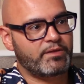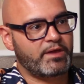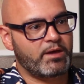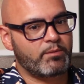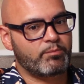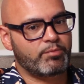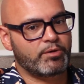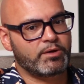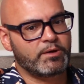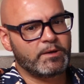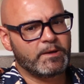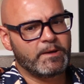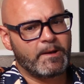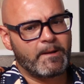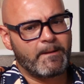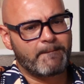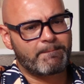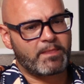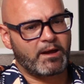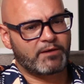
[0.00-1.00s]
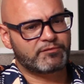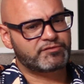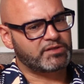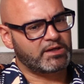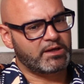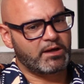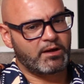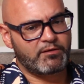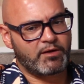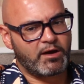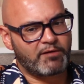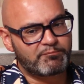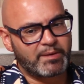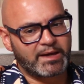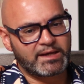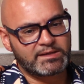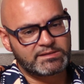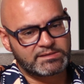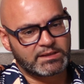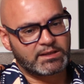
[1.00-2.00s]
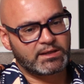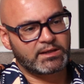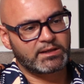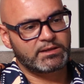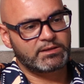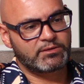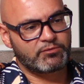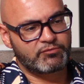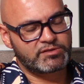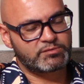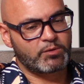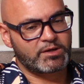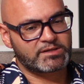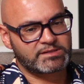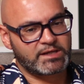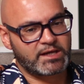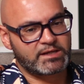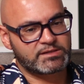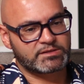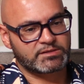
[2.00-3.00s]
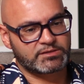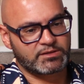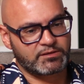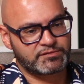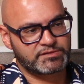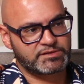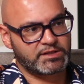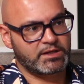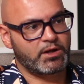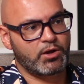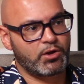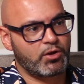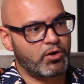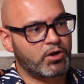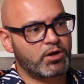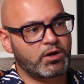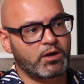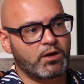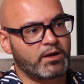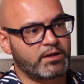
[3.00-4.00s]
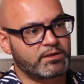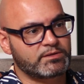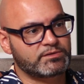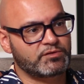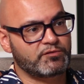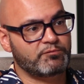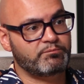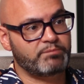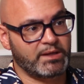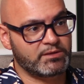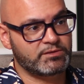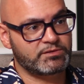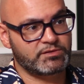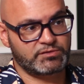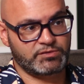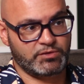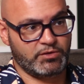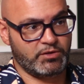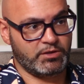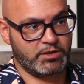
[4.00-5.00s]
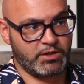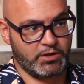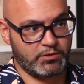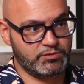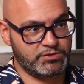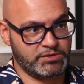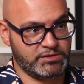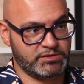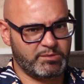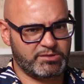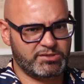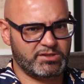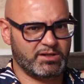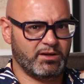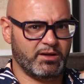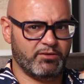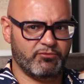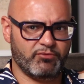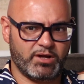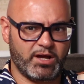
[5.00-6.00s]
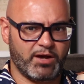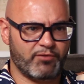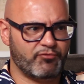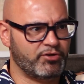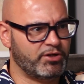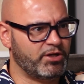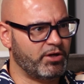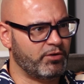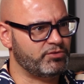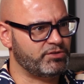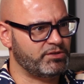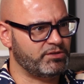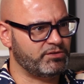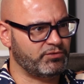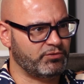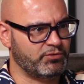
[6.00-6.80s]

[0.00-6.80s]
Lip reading: there, but I've basically, the reason why I say it is because I've seen a lot of clients who've been to certain coaches, especially like recovery coaches